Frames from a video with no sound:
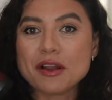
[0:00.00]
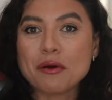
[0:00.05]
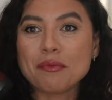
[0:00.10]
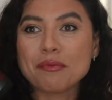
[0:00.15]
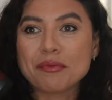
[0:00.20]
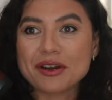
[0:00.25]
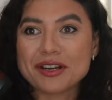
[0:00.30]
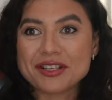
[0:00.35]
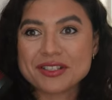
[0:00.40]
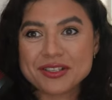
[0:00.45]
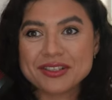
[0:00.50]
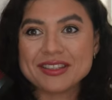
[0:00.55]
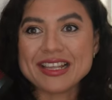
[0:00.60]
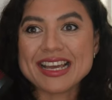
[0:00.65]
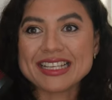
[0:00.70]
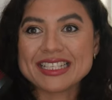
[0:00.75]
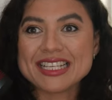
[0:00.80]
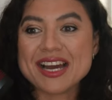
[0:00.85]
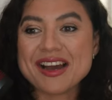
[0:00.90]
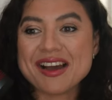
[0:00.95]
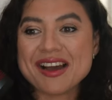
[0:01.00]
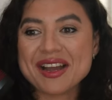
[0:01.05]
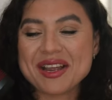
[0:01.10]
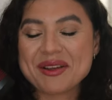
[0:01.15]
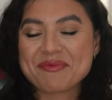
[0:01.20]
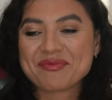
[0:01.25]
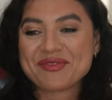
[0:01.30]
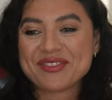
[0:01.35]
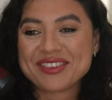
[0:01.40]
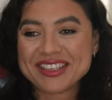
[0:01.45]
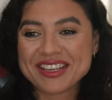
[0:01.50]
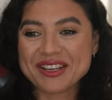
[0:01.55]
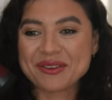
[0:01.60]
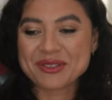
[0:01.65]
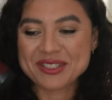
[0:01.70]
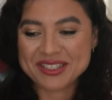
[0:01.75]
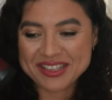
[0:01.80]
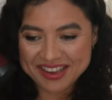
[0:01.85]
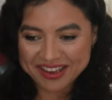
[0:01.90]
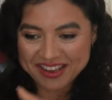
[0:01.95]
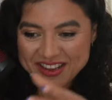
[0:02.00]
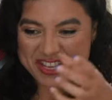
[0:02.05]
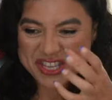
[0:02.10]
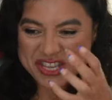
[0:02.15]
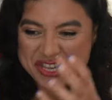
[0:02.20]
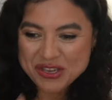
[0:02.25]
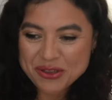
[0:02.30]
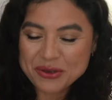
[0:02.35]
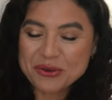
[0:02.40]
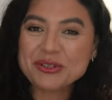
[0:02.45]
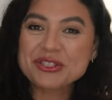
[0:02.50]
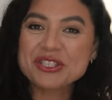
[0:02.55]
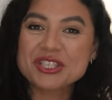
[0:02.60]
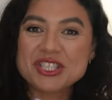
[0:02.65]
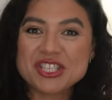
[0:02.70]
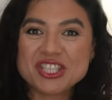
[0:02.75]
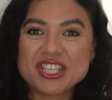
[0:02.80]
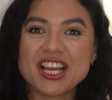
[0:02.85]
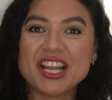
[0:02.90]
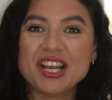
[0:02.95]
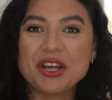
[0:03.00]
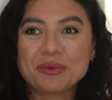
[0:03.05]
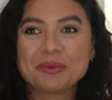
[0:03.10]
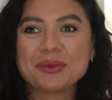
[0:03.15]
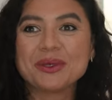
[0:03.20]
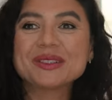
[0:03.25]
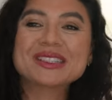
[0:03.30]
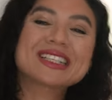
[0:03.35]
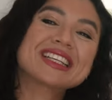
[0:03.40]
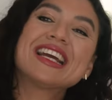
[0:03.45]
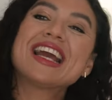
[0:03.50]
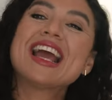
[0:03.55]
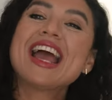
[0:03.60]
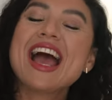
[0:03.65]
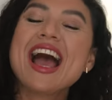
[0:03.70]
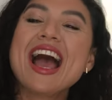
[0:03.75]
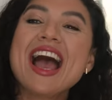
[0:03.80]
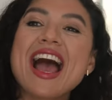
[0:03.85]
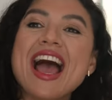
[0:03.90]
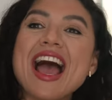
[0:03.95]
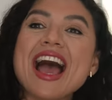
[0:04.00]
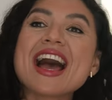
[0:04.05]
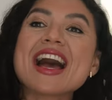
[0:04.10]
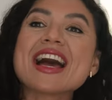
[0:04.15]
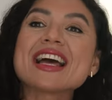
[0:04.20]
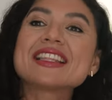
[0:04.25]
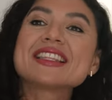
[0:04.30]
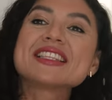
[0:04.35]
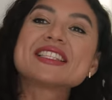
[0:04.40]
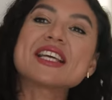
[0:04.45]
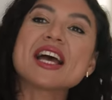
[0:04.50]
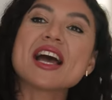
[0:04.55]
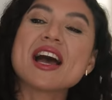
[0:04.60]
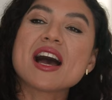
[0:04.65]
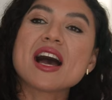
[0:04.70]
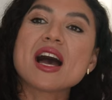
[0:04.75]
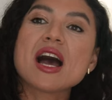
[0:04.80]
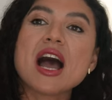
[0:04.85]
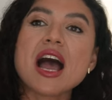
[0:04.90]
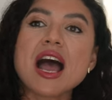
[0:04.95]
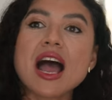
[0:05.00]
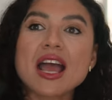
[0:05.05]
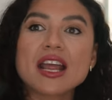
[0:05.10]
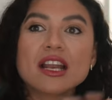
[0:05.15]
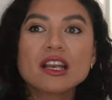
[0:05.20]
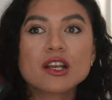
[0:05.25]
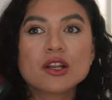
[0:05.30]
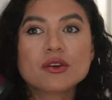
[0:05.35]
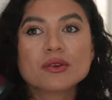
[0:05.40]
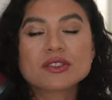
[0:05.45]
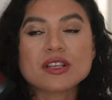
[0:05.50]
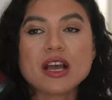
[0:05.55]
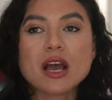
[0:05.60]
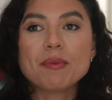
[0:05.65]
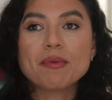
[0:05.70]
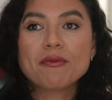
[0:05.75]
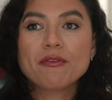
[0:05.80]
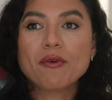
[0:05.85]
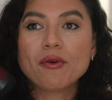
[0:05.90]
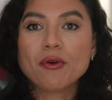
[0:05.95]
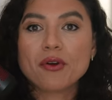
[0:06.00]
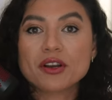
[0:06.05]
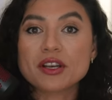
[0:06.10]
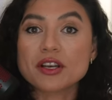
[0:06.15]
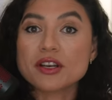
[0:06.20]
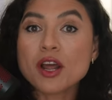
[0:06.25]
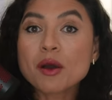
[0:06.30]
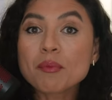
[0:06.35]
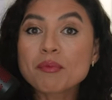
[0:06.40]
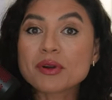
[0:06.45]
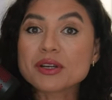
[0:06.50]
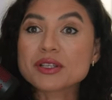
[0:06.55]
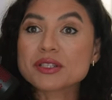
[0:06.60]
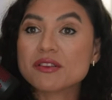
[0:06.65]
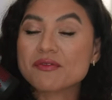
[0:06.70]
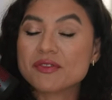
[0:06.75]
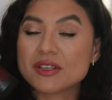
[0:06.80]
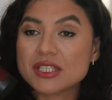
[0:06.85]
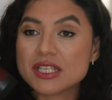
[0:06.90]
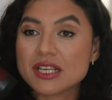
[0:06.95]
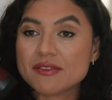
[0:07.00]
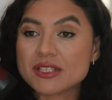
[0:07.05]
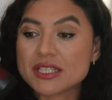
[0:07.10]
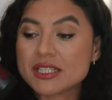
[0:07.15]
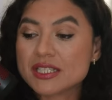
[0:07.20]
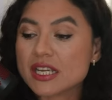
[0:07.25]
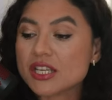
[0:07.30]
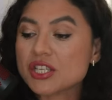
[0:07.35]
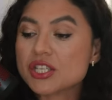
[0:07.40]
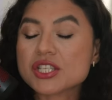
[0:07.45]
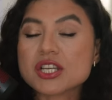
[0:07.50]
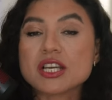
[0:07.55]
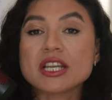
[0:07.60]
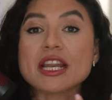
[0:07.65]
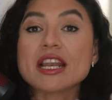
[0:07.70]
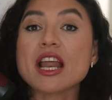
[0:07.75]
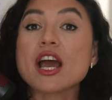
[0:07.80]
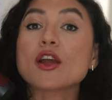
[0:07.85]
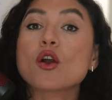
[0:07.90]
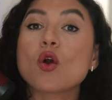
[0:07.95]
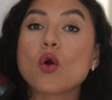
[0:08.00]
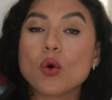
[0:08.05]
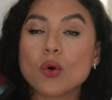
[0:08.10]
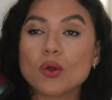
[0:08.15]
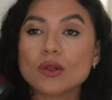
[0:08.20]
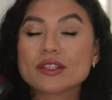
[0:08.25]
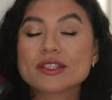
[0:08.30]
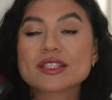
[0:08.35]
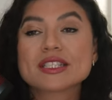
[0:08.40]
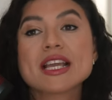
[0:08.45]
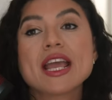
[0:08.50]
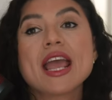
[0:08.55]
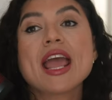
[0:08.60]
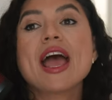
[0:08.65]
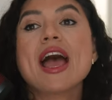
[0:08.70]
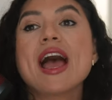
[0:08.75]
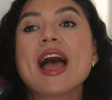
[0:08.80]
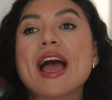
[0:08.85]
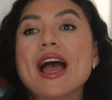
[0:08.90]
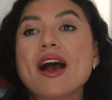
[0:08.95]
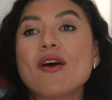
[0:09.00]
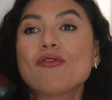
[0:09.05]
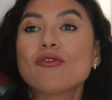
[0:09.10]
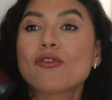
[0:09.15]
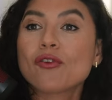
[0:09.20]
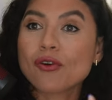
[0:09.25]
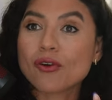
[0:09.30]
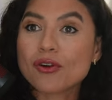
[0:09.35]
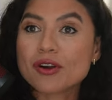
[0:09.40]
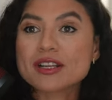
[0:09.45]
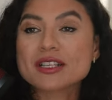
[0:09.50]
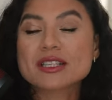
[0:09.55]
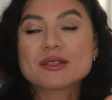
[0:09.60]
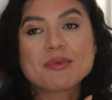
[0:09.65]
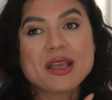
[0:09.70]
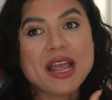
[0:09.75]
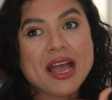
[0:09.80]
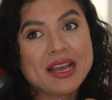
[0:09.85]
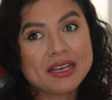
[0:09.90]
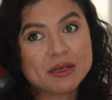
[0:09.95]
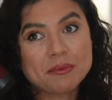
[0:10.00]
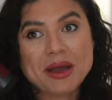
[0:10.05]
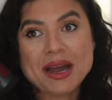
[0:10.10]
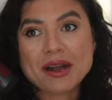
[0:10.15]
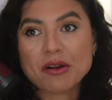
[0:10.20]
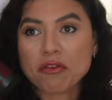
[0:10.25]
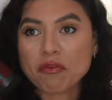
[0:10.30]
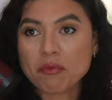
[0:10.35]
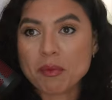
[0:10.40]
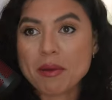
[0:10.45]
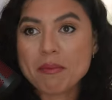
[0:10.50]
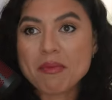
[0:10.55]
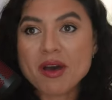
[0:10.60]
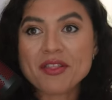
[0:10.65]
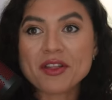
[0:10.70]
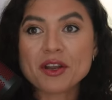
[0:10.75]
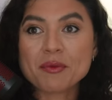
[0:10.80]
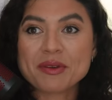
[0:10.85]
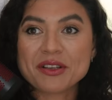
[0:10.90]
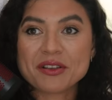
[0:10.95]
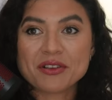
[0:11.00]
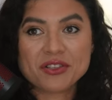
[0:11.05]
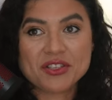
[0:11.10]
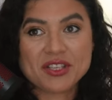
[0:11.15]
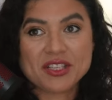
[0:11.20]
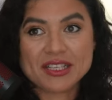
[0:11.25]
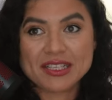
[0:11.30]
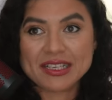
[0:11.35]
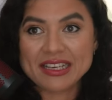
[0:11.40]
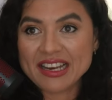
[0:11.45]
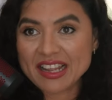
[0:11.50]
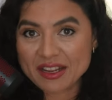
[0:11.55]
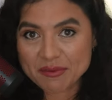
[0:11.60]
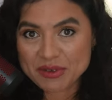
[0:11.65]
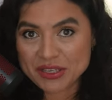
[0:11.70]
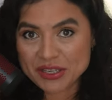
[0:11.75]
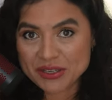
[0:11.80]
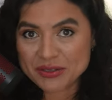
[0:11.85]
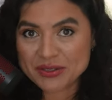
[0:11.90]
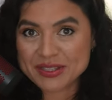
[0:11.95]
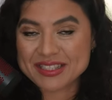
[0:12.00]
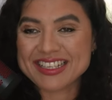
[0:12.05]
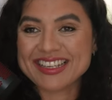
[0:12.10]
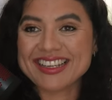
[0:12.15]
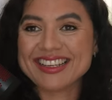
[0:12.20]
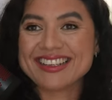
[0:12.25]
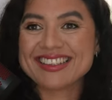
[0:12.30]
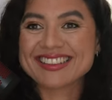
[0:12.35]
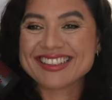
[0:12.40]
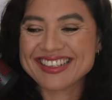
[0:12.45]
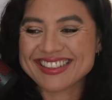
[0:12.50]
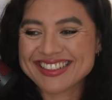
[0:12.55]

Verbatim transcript: numbers on that time. It was like a huge yellow book. And I looked up for the numbers of a TV station, and I called. Of course, behind the back of my mother, because she didn't let me use the